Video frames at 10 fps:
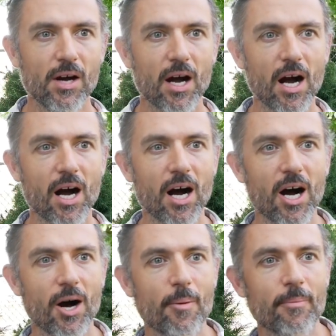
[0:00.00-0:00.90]

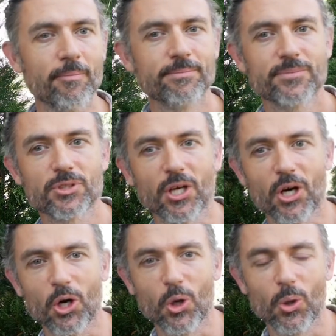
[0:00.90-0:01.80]

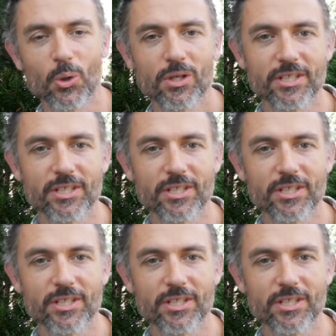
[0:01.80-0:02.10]
So